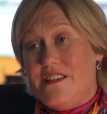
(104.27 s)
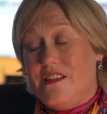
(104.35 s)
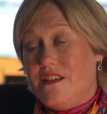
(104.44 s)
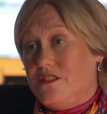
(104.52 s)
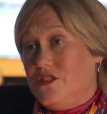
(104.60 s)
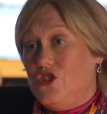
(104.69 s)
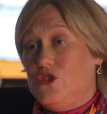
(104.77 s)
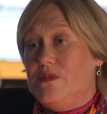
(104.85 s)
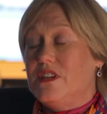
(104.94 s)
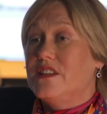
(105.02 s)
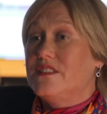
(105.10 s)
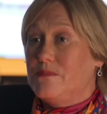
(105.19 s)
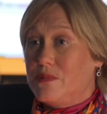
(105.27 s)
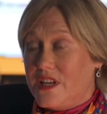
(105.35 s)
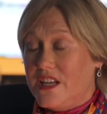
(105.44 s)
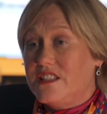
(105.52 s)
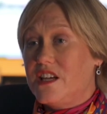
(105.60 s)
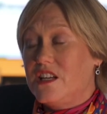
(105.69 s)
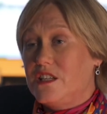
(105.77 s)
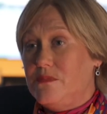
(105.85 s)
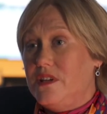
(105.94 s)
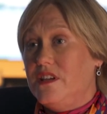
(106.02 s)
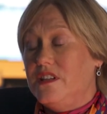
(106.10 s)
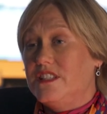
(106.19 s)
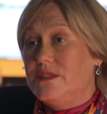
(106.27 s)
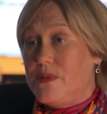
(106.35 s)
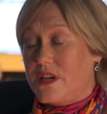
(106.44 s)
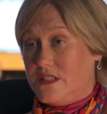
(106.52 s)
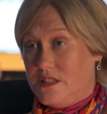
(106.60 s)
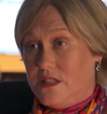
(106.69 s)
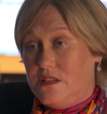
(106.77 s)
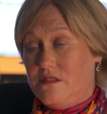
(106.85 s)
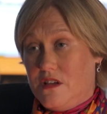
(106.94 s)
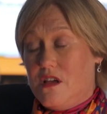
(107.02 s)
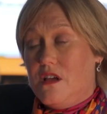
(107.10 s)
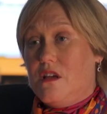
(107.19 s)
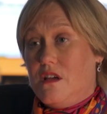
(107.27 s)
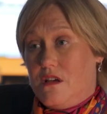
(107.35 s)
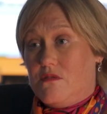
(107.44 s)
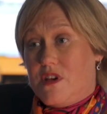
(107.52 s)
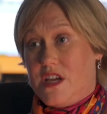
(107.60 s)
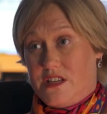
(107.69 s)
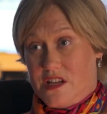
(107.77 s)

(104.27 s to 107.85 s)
thing to do because the planes had to be inspected, right?